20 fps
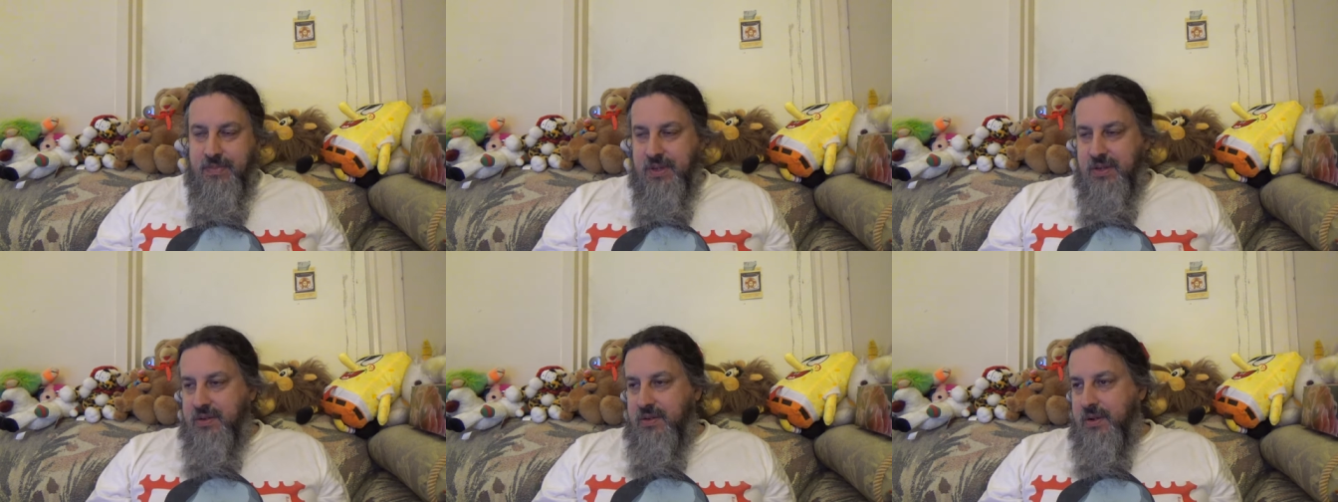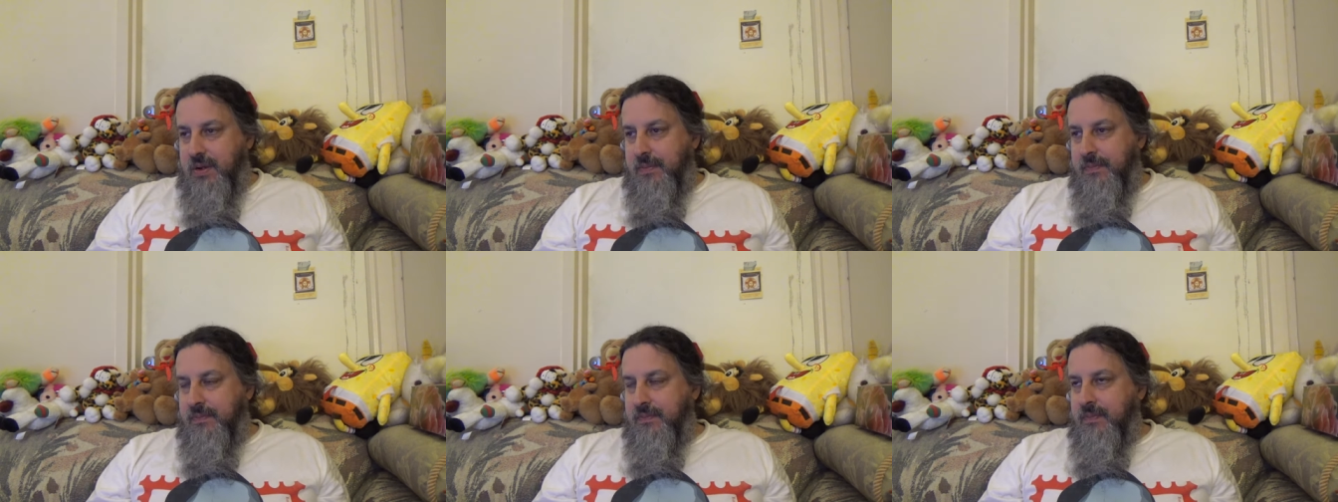
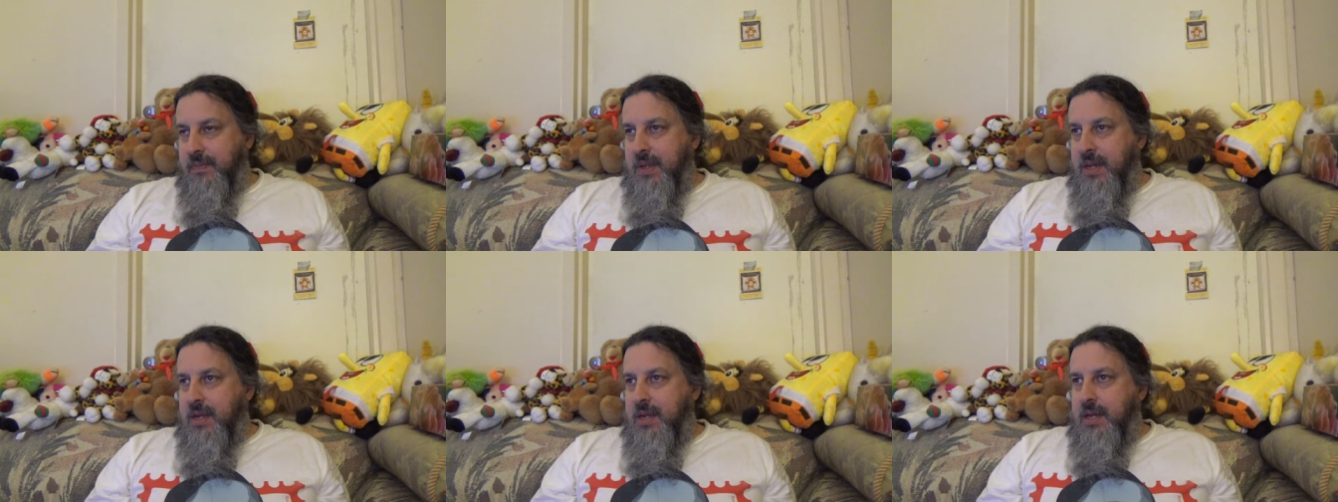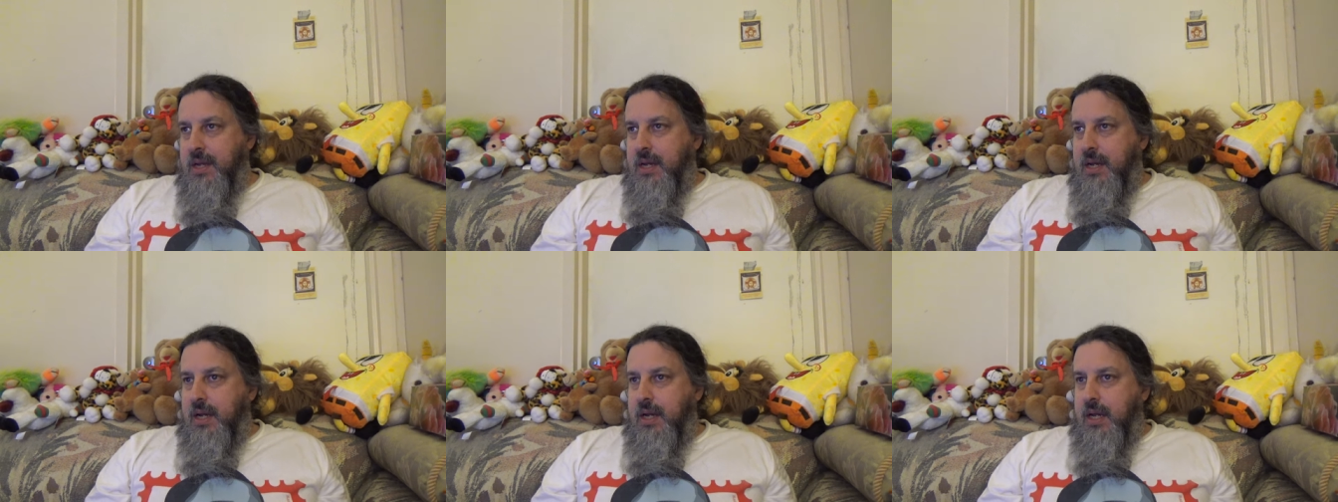So,
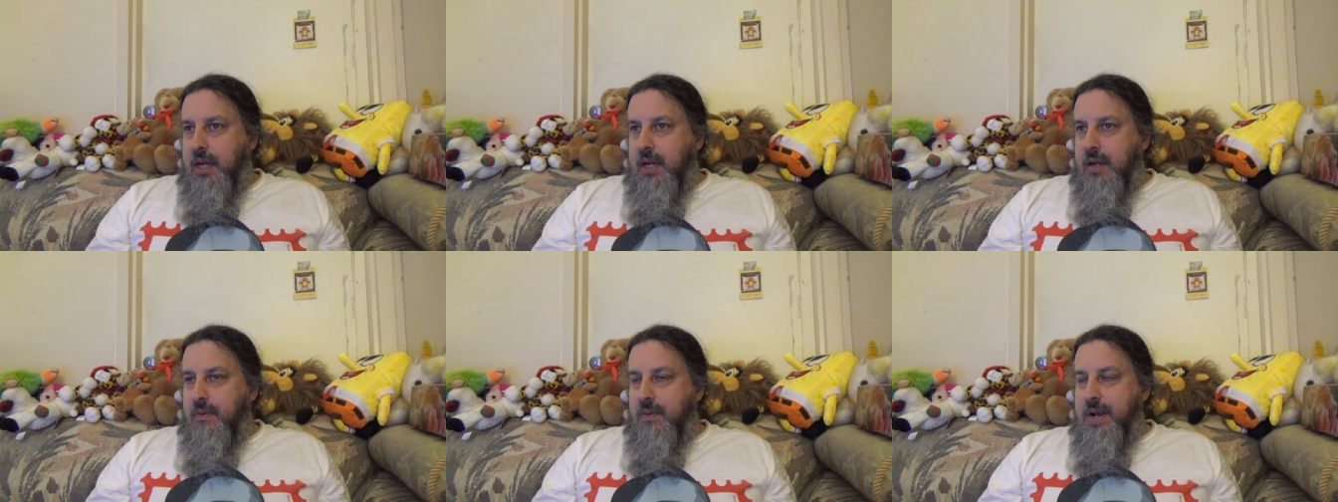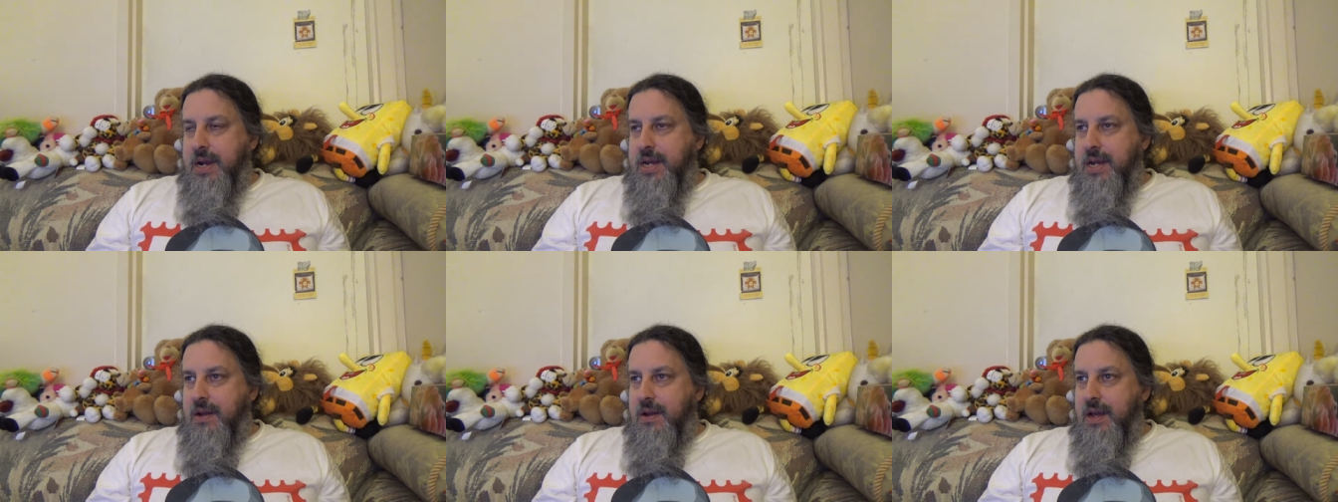
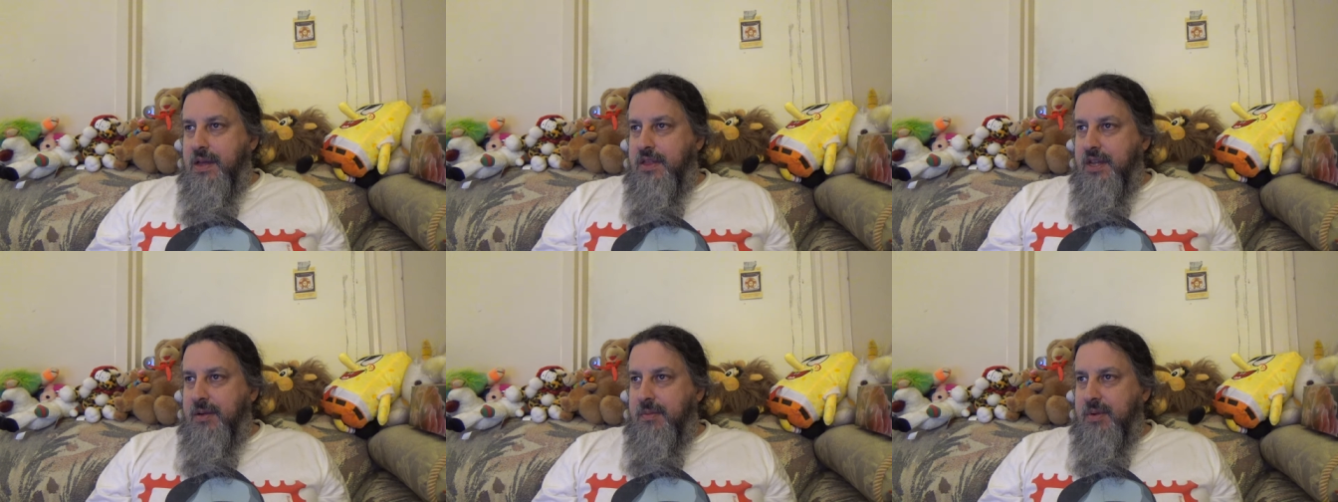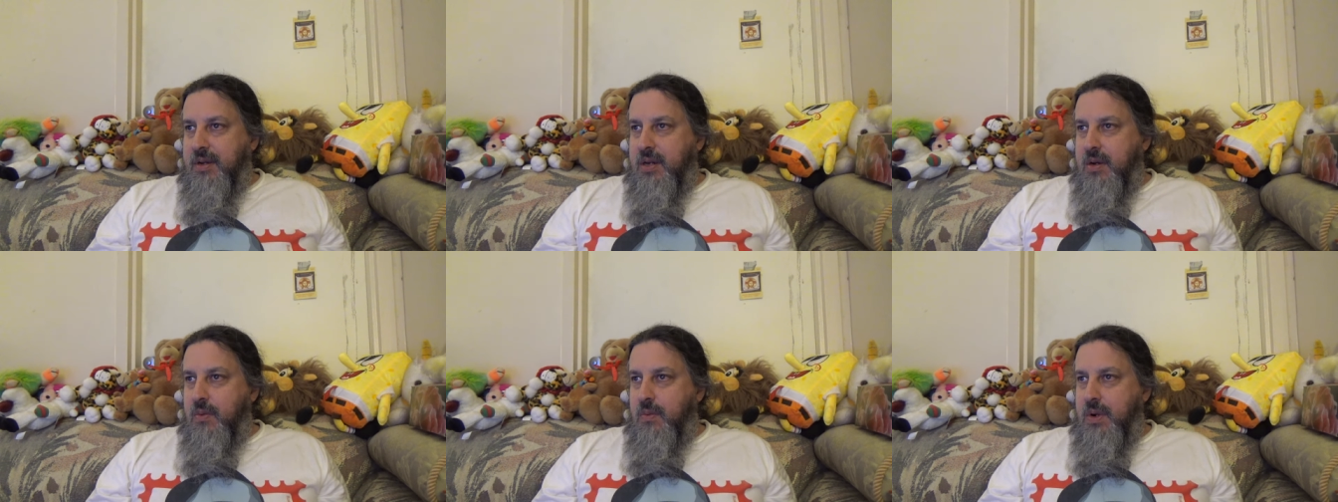right now I think
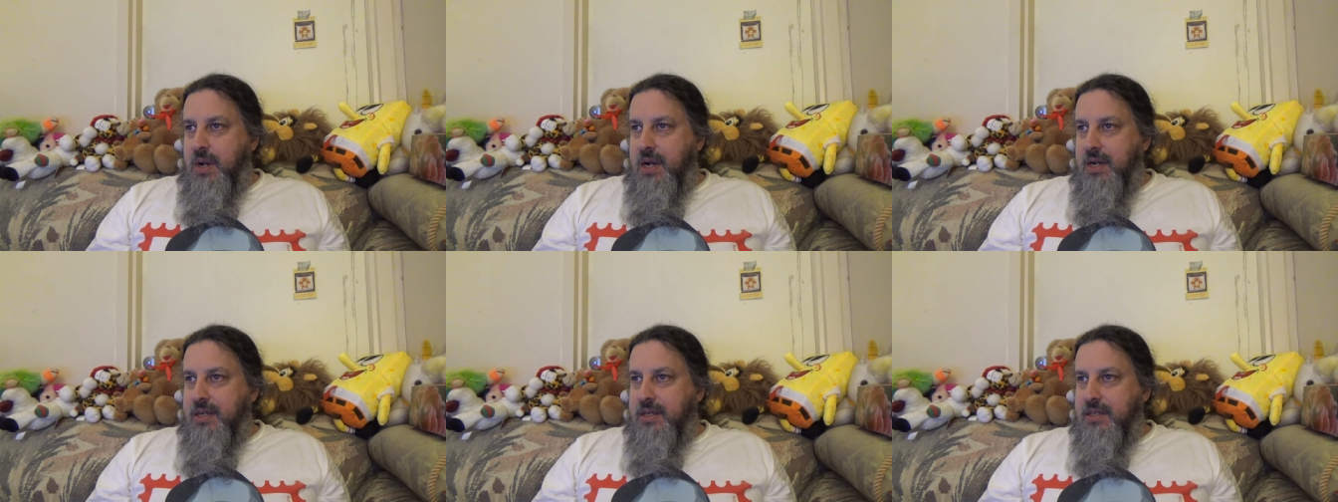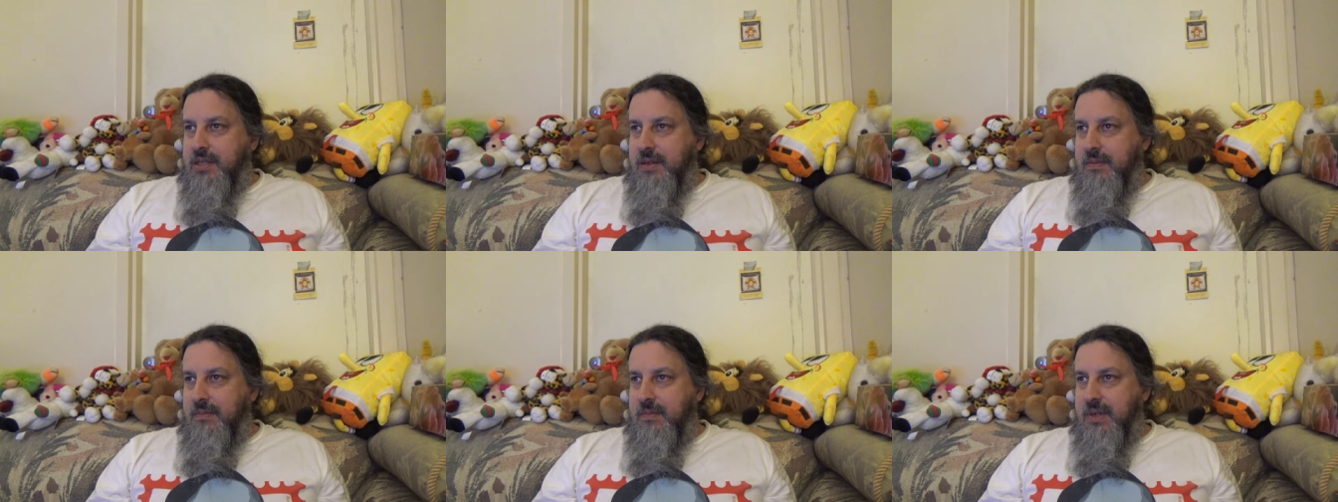I'm going to watch
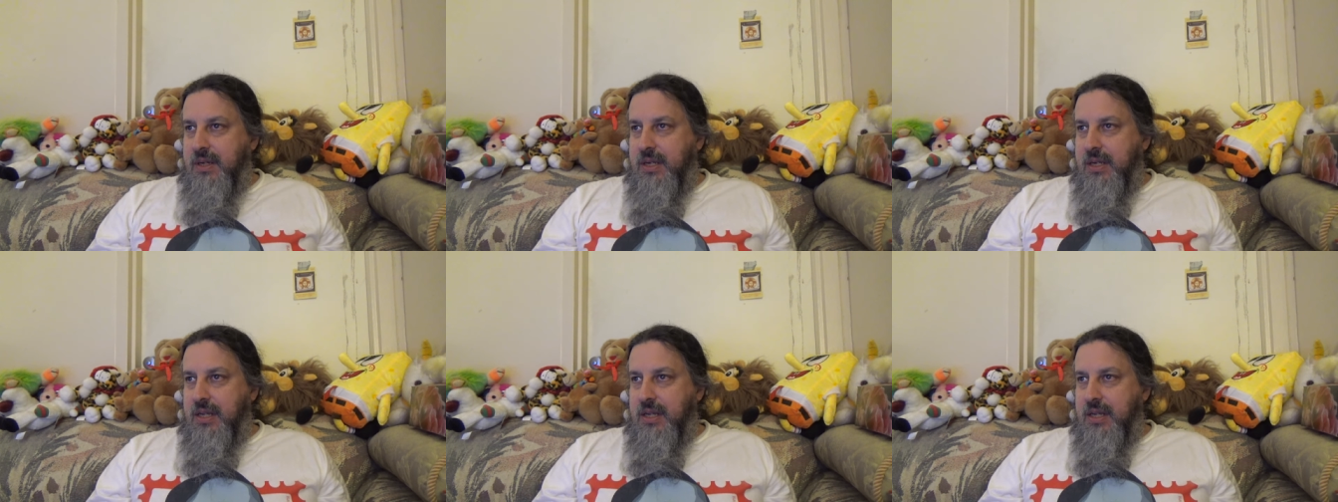some